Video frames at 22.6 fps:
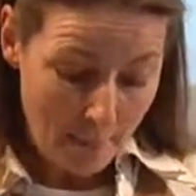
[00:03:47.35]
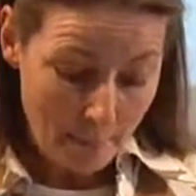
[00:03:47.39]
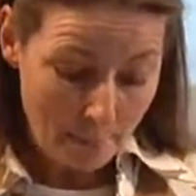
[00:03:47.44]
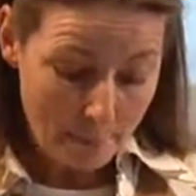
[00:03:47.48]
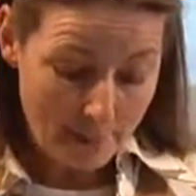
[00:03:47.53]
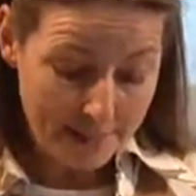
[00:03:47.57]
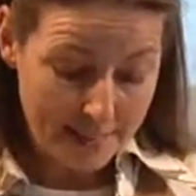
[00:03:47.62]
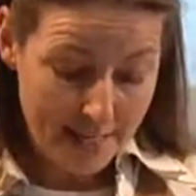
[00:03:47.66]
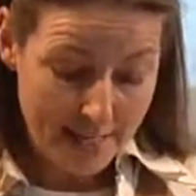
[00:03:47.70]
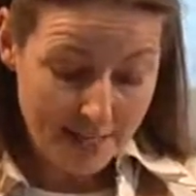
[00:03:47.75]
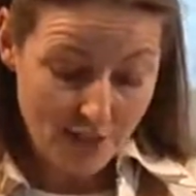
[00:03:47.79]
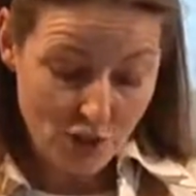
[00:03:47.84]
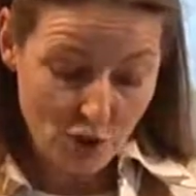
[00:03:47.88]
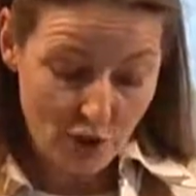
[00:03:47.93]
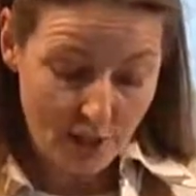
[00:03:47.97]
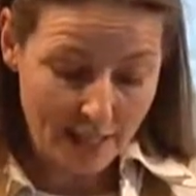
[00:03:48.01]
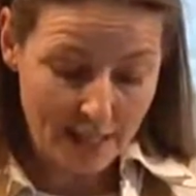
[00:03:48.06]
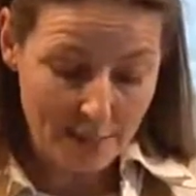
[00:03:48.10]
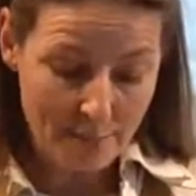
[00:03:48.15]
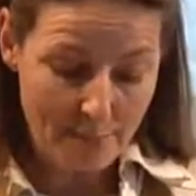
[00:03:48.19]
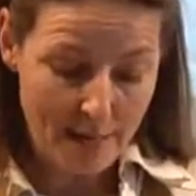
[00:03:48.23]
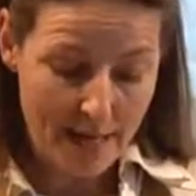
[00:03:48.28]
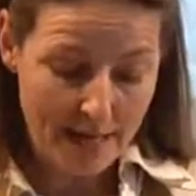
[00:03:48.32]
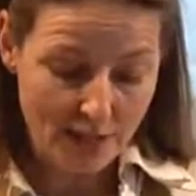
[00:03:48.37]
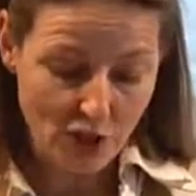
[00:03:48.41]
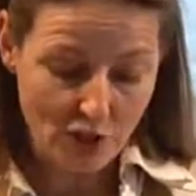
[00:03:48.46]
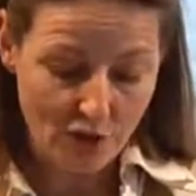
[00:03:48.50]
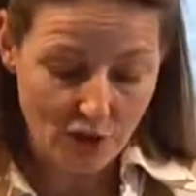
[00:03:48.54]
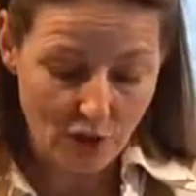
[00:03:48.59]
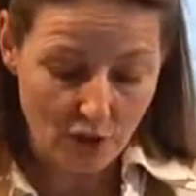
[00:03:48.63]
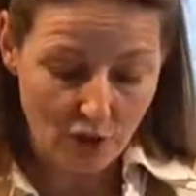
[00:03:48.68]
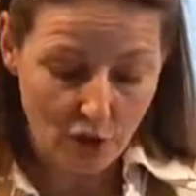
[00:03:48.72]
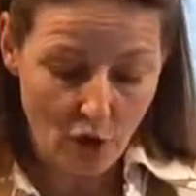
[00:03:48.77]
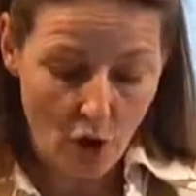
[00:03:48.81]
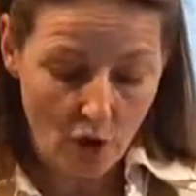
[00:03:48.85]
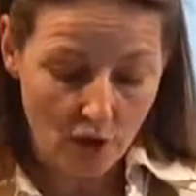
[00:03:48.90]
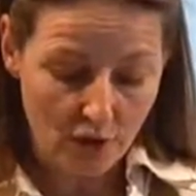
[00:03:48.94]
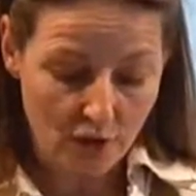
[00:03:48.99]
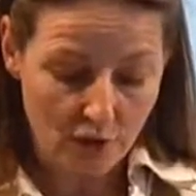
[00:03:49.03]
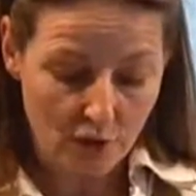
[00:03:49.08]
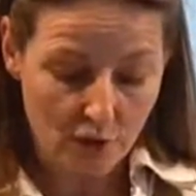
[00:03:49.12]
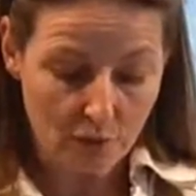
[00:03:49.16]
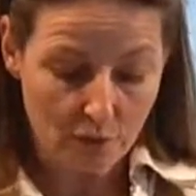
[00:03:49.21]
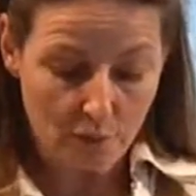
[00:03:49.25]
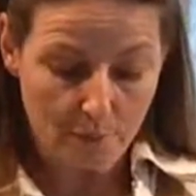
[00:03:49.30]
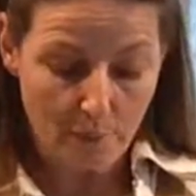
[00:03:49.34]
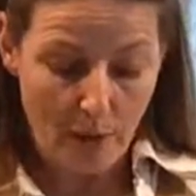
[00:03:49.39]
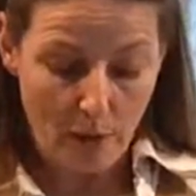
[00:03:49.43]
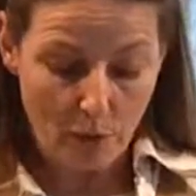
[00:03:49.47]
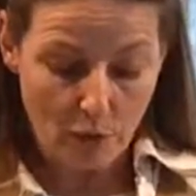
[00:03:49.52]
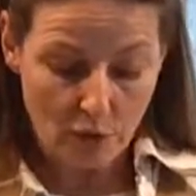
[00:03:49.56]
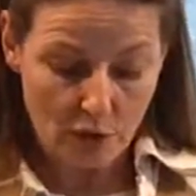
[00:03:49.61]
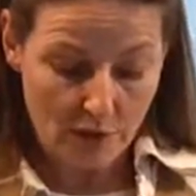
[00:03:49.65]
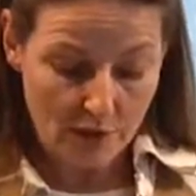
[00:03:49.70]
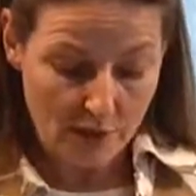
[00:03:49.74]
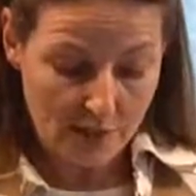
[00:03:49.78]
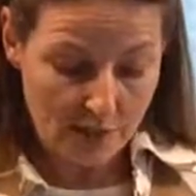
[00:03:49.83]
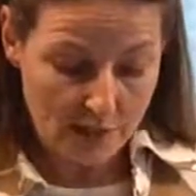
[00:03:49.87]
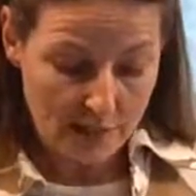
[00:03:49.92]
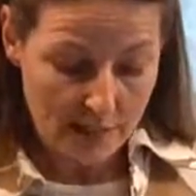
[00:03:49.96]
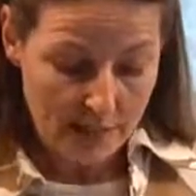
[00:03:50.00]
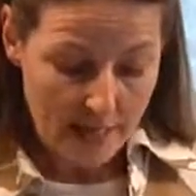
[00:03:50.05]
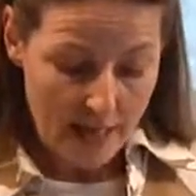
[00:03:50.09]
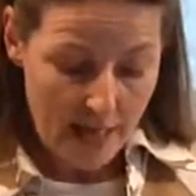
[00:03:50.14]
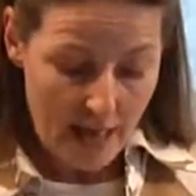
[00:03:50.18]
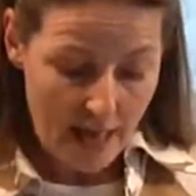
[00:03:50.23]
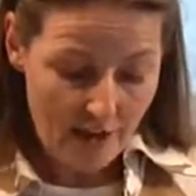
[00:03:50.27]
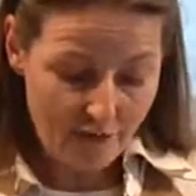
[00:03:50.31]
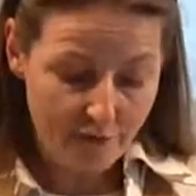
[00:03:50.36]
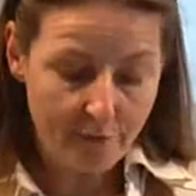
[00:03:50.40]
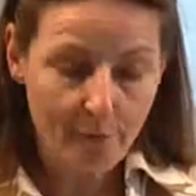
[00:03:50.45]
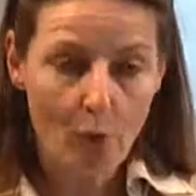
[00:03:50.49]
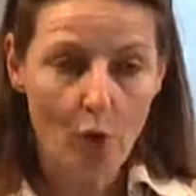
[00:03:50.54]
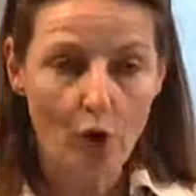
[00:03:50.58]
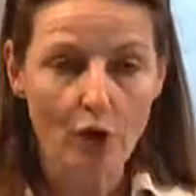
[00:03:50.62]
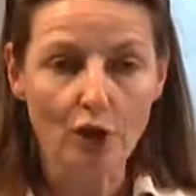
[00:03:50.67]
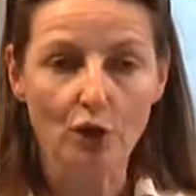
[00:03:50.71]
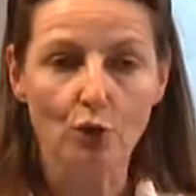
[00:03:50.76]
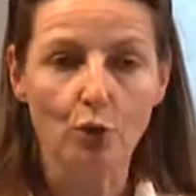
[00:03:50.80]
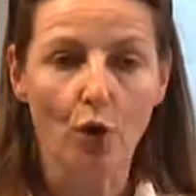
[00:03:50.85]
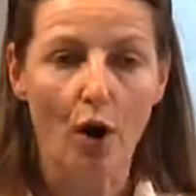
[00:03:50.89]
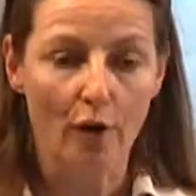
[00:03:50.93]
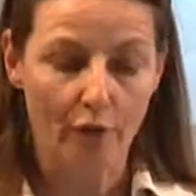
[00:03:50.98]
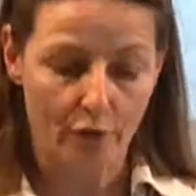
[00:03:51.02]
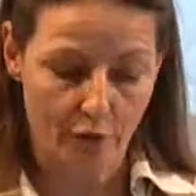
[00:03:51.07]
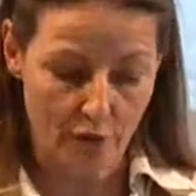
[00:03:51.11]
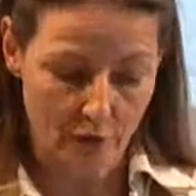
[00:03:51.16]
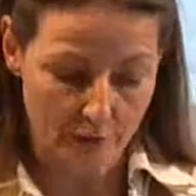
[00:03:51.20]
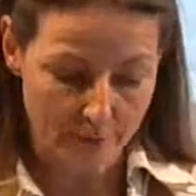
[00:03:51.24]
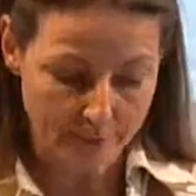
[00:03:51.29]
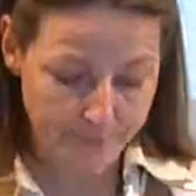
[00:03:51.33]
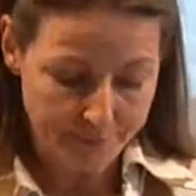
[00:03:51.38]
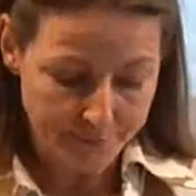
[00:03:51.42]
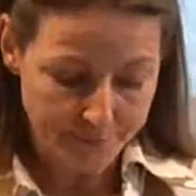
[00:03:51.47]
But as you can imagine, the Caucasus Mountains have more to offer.